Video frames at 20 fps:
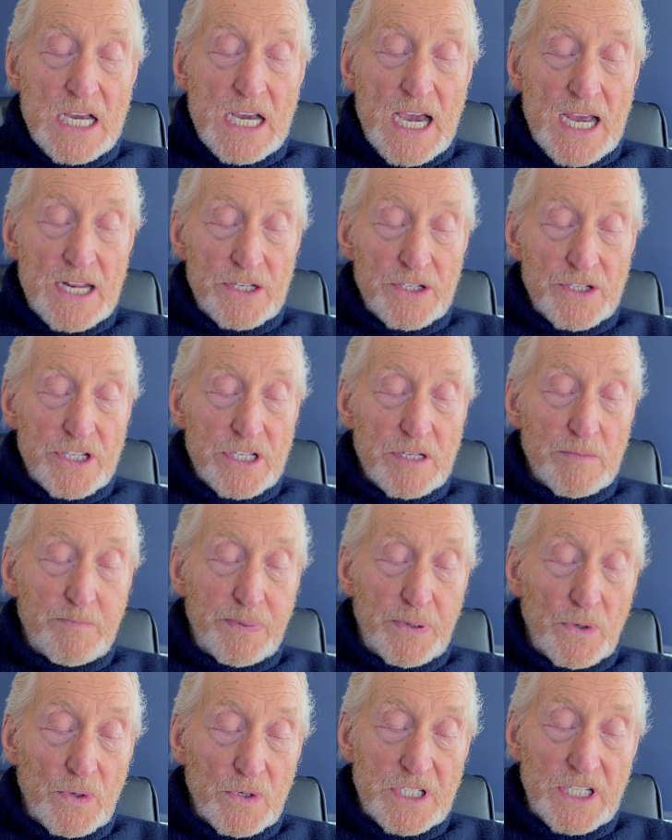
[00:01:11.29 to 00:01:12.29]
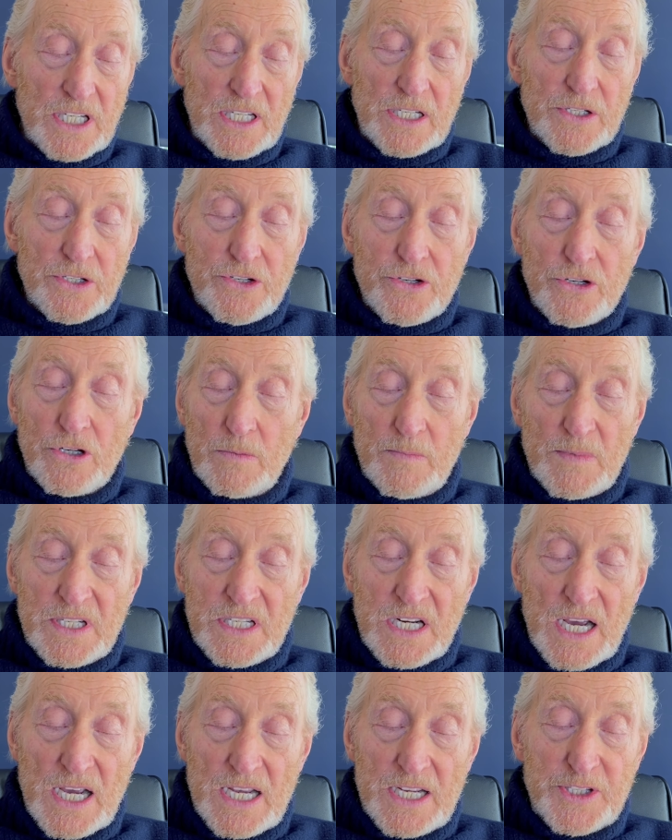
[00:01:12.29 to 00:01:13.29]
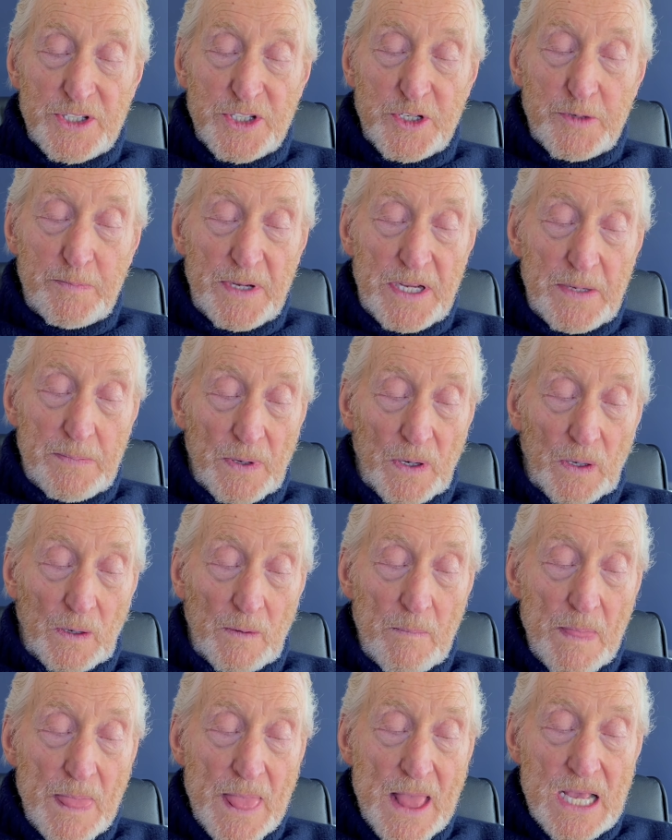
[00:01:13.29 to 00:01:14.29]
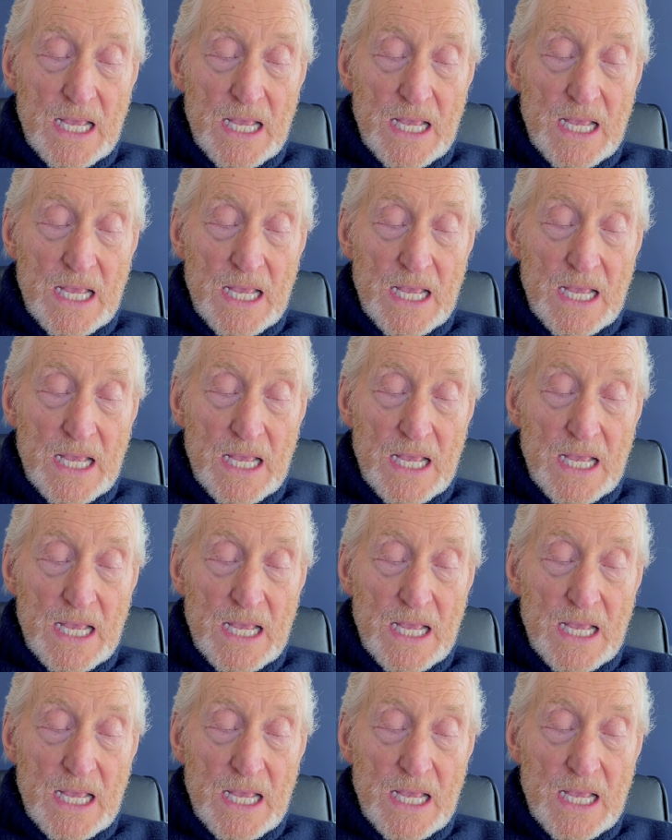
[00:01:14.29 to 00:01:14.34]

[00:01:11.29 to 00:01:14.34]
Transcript: and supporting traumatised people,